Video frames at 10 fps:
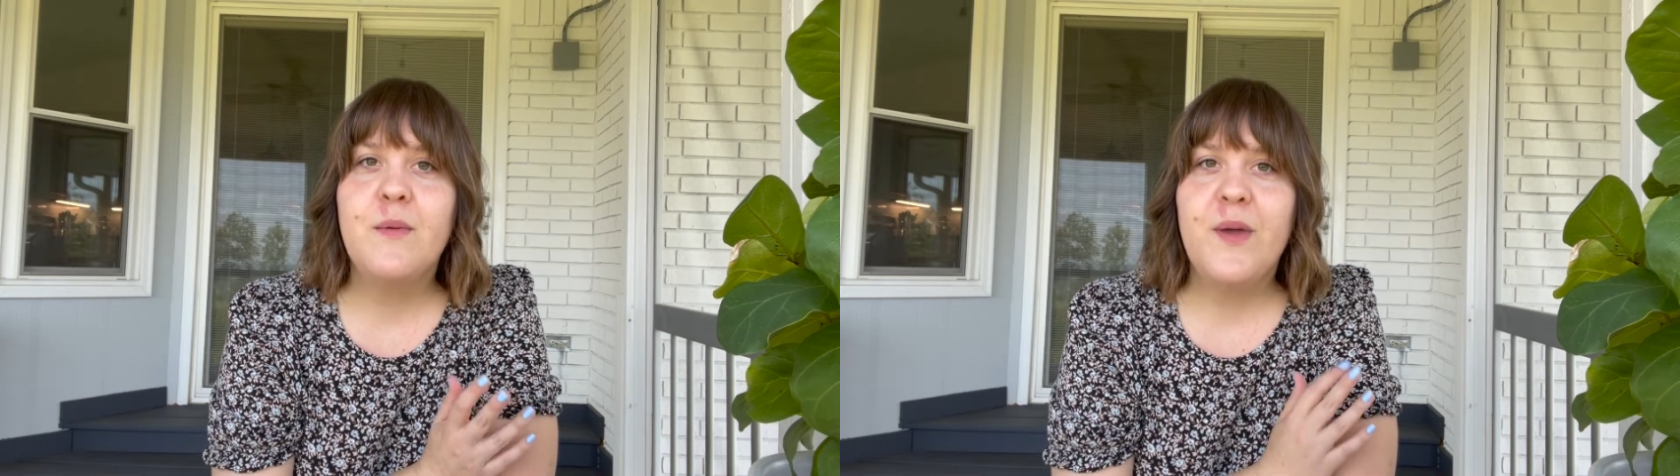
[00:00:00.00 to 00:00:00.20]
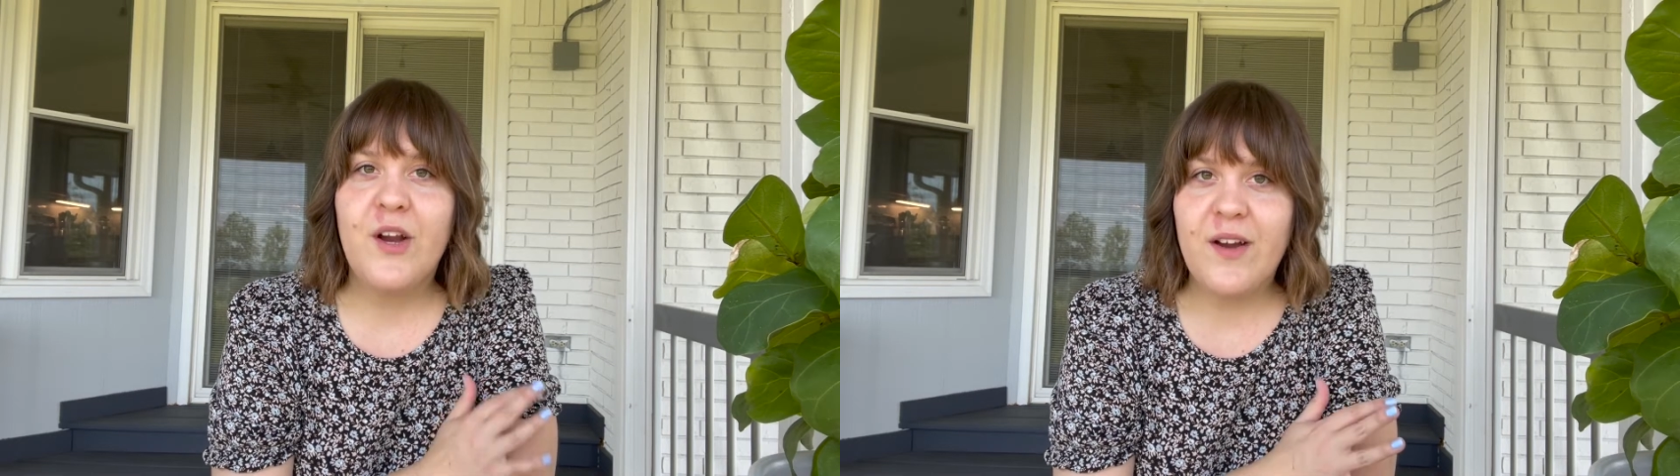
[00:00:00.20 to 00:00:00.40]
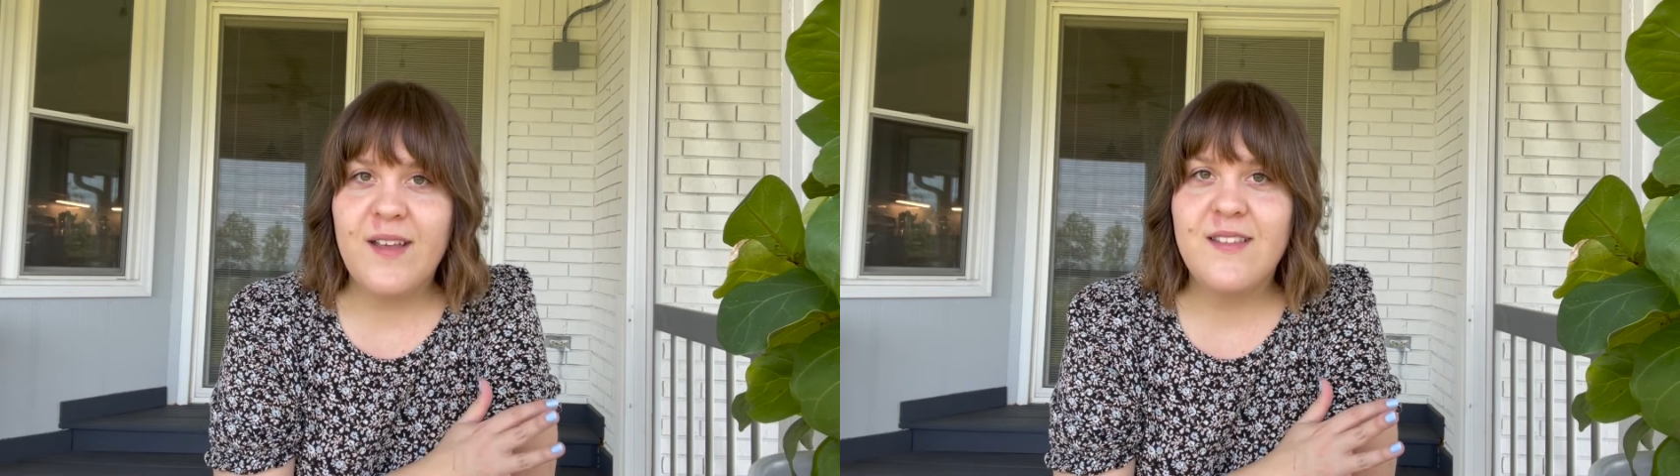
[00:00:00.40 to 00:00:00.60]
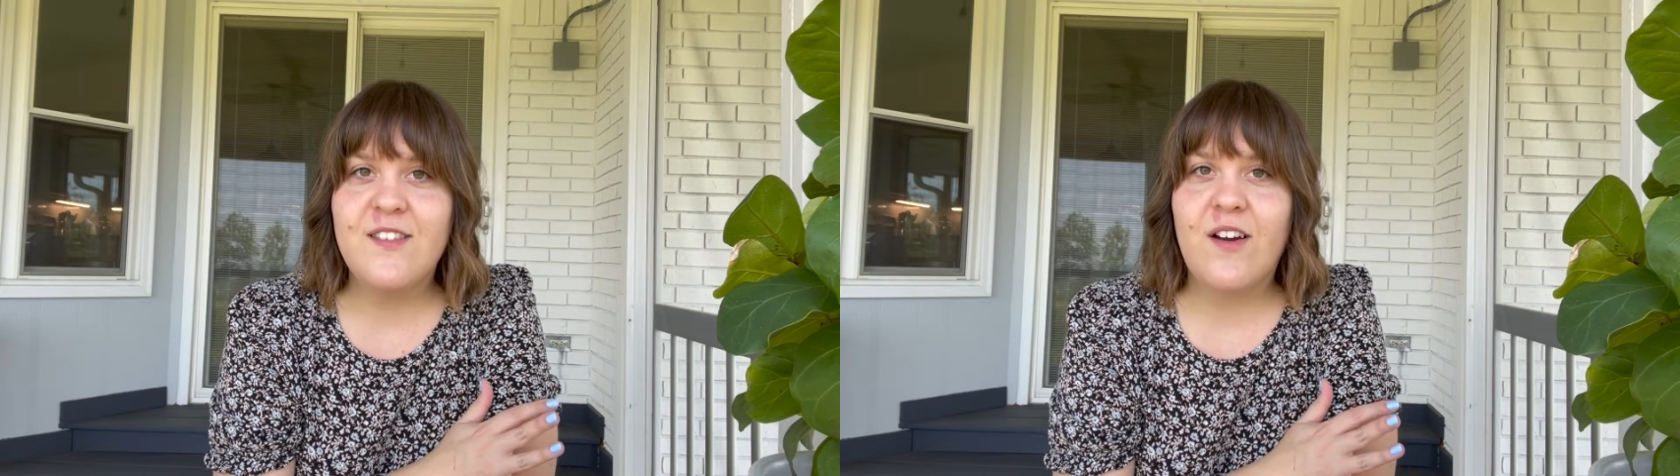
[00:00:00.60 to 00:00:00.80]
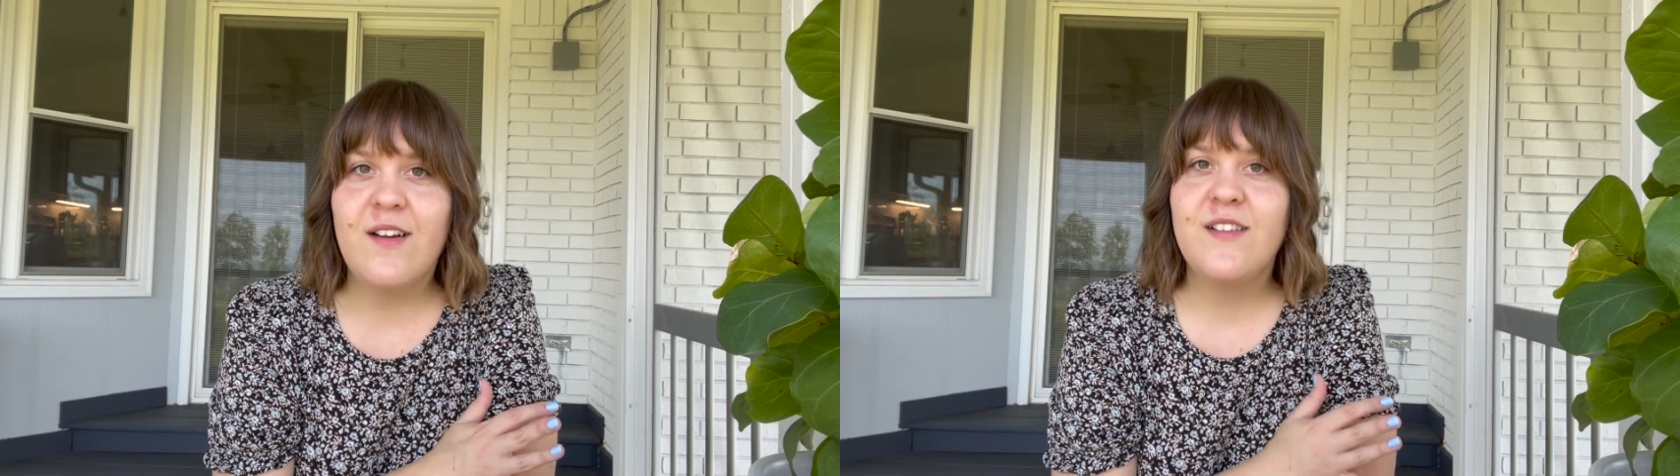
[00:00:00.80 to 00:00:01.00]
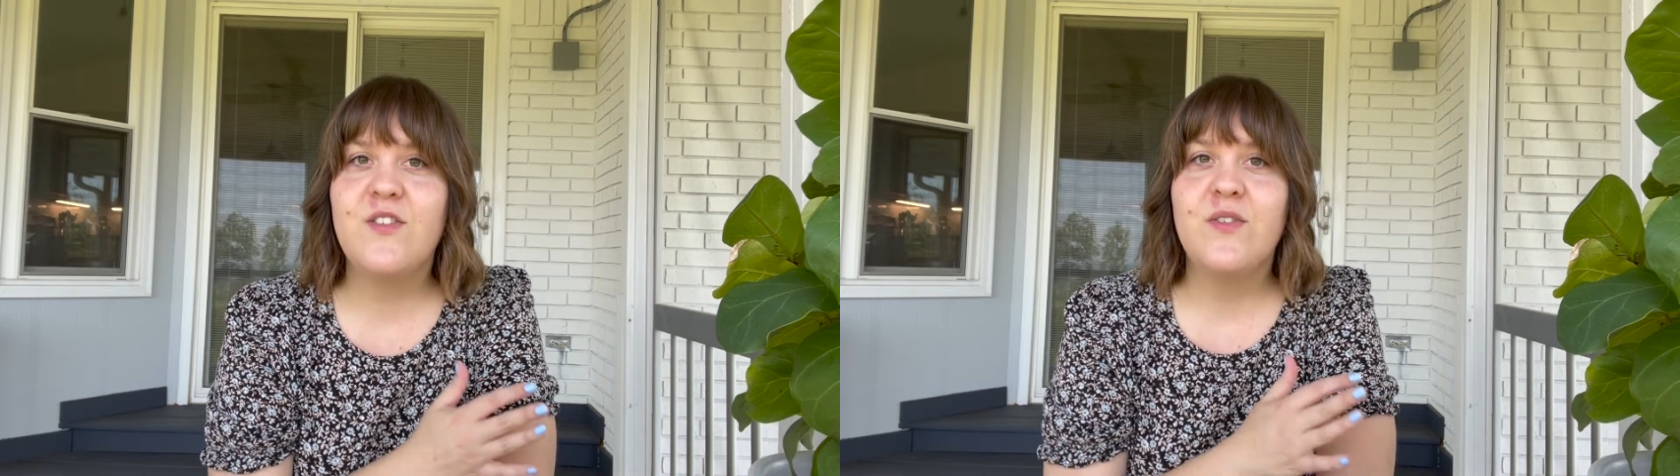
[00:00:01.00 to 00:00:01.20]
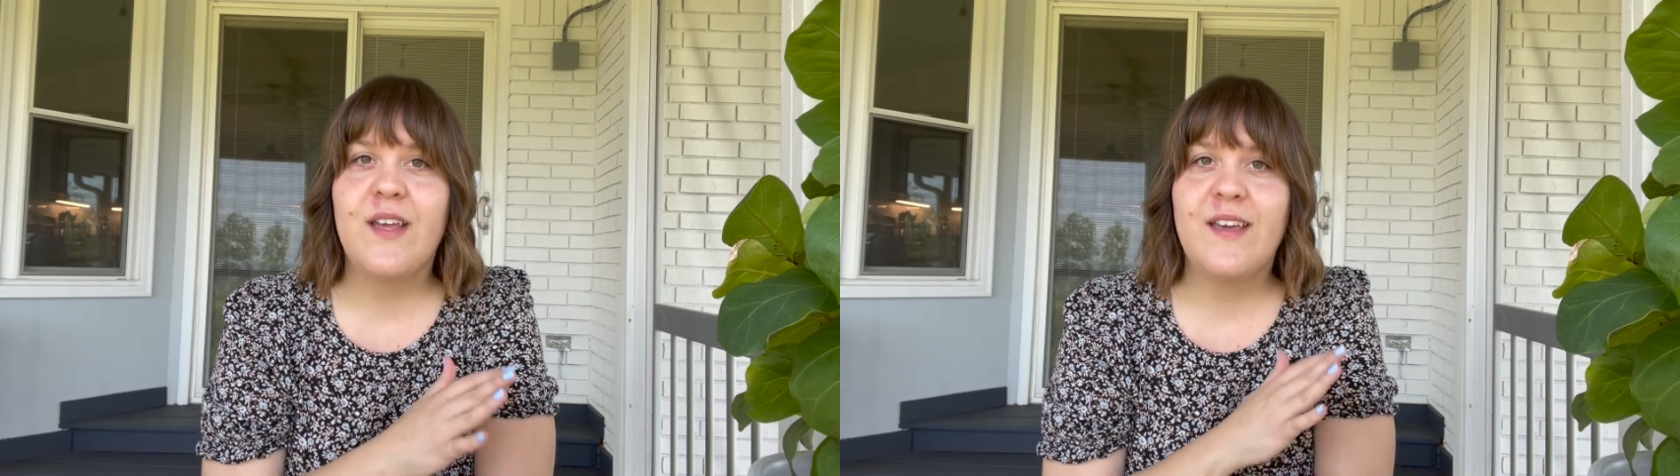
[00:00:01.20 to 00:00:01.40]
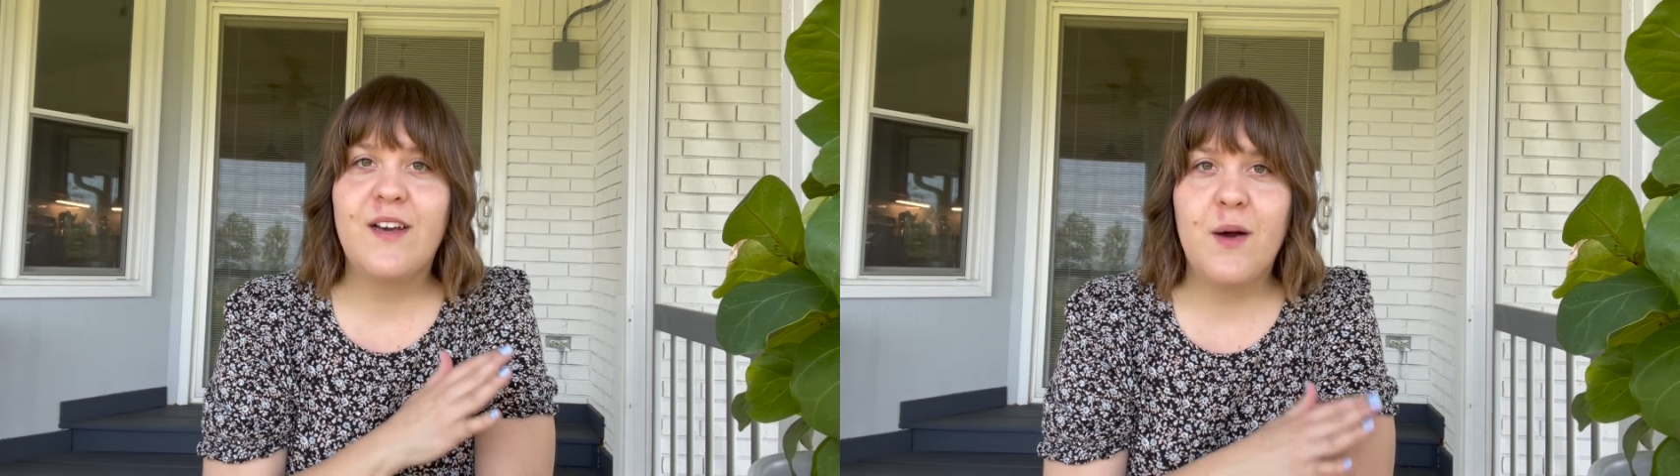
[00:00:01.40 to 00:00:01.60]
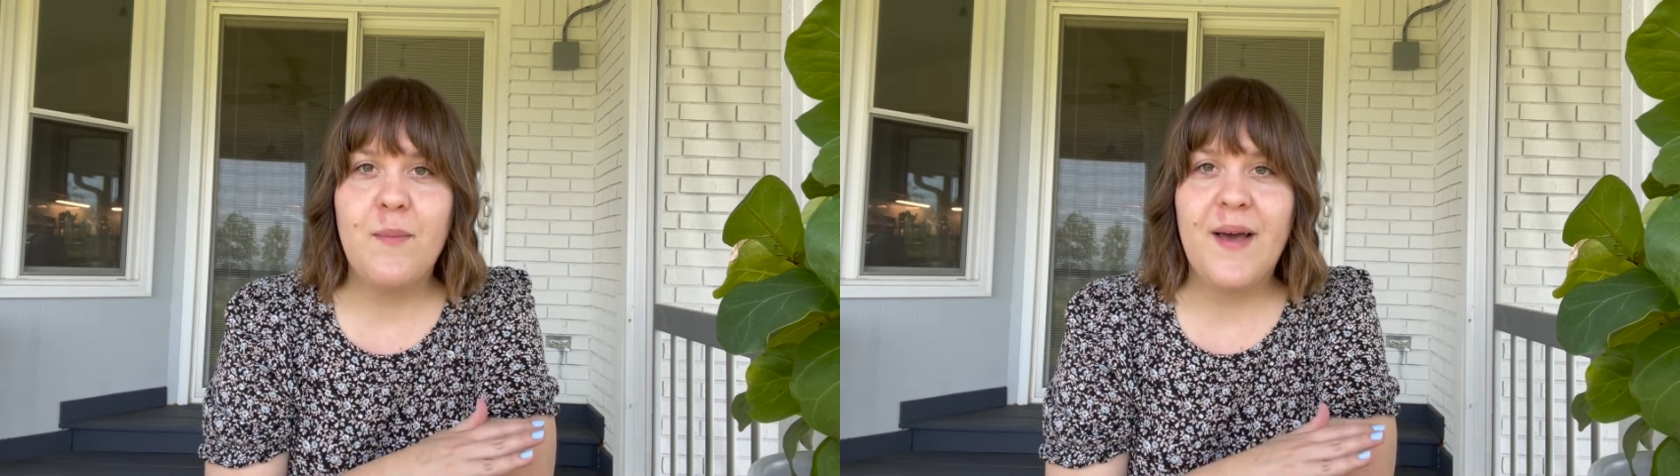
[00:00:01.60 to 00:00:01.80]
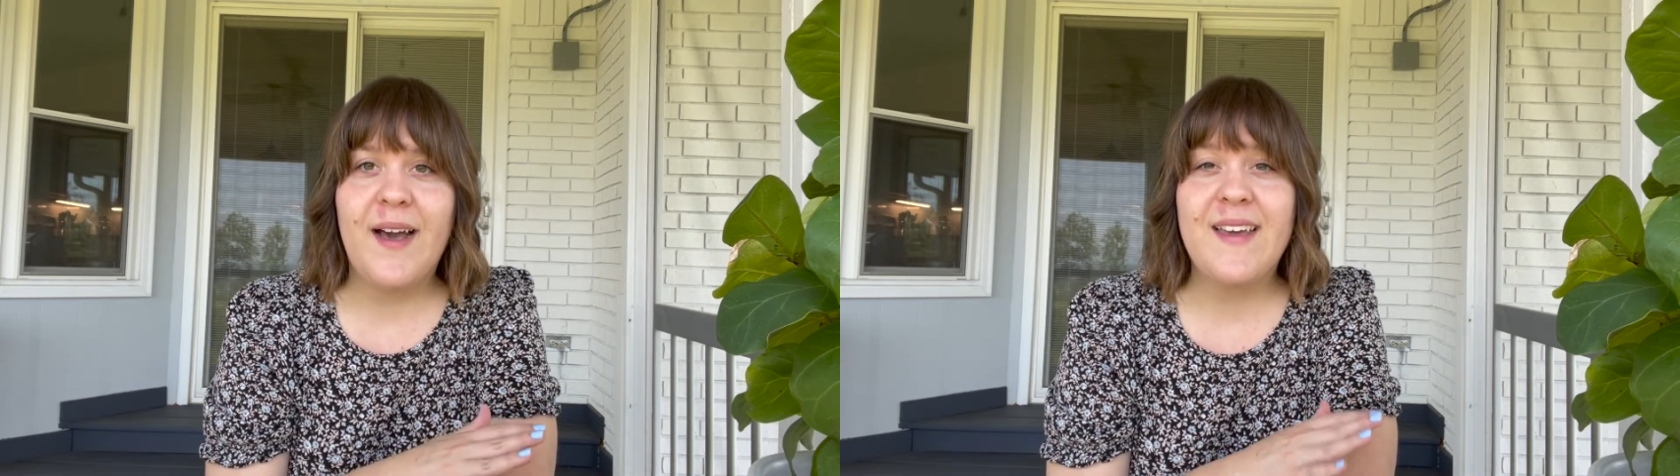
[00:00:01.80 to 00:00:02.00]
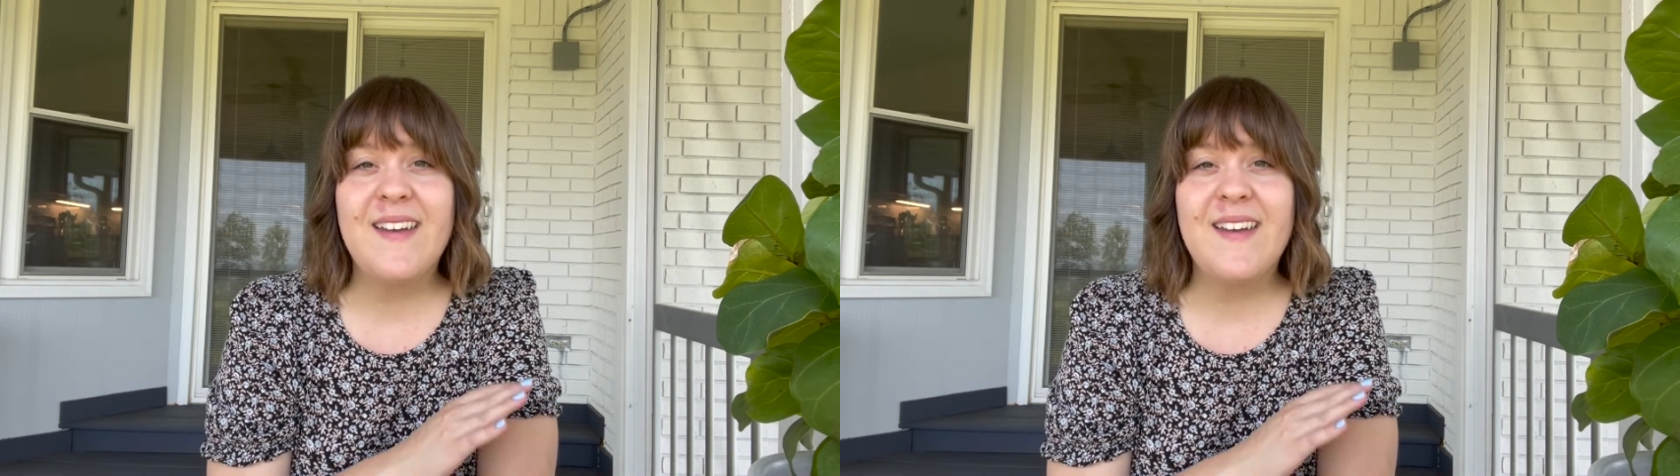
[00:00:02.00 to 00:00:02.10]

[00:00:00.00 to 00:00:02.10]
period starting to like come back.